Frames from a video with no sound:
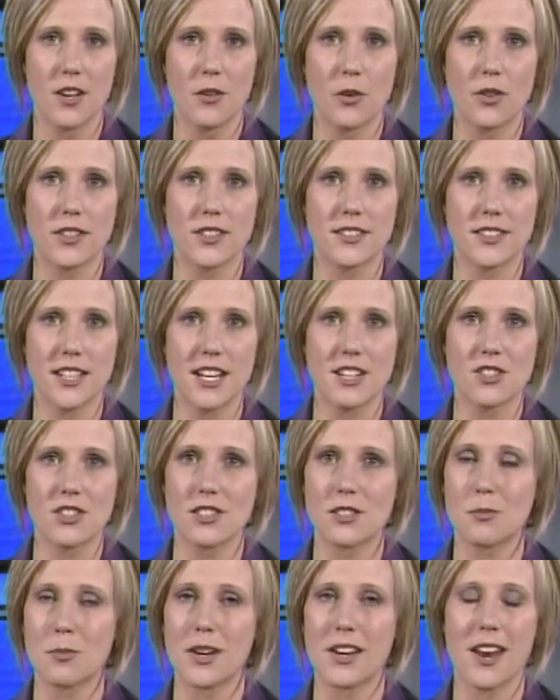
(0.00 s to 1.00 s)
Well, the
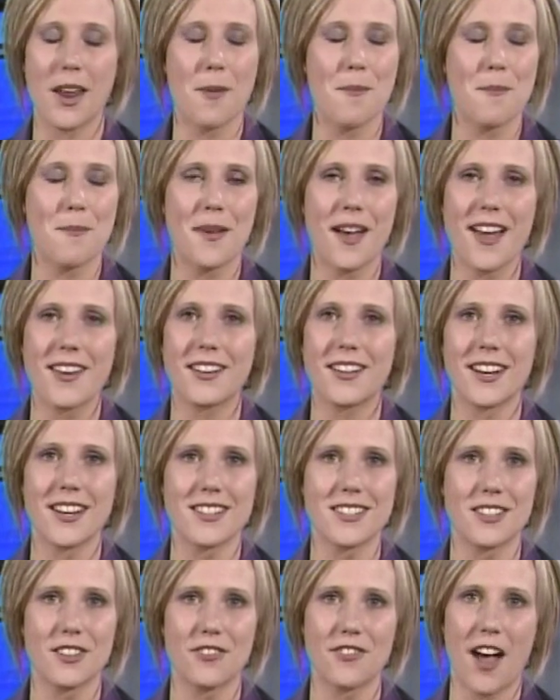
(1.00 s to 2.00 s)
station's been embedded
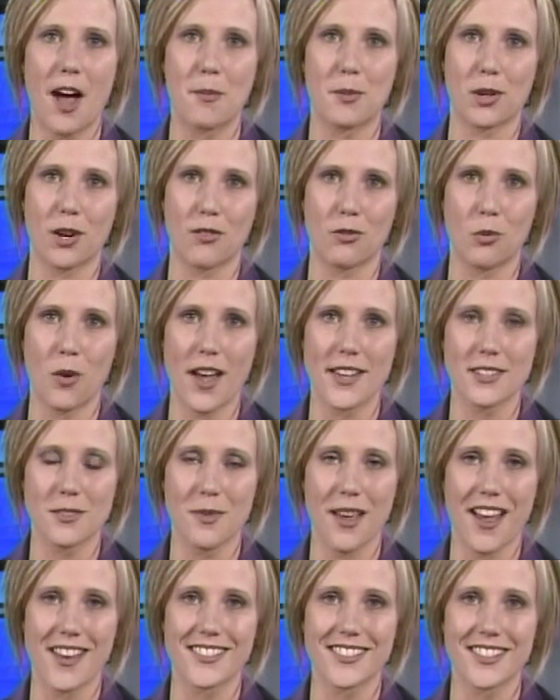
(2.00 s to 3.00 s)
into the fabric of
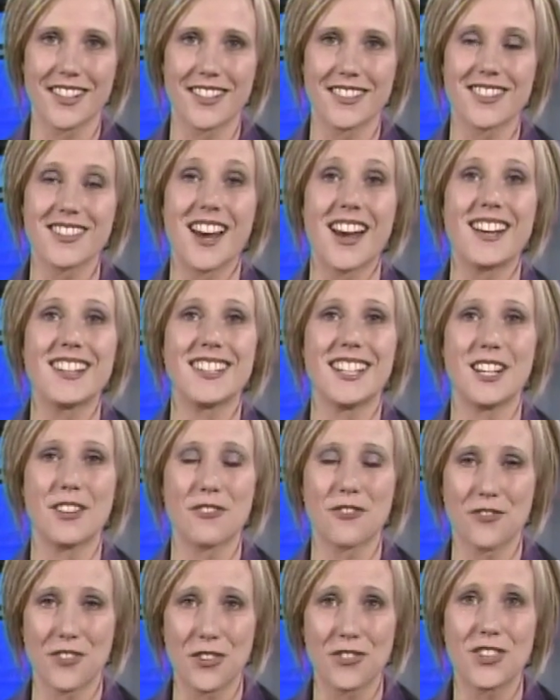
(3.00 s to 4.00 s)
Westman since
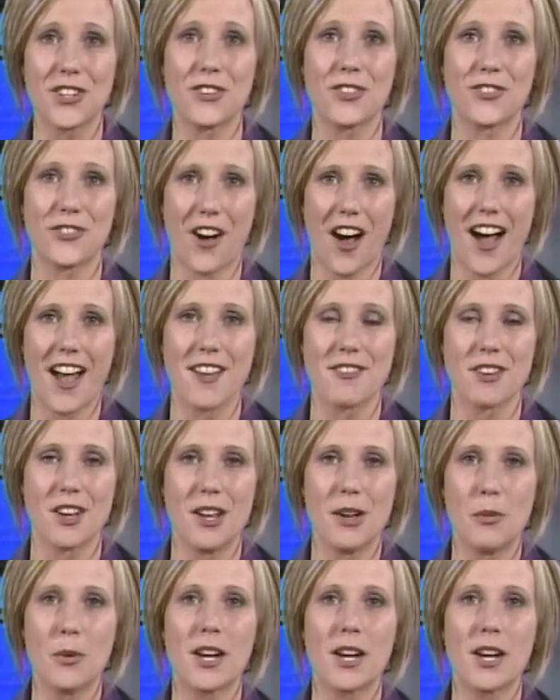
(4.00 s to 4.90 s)
1955.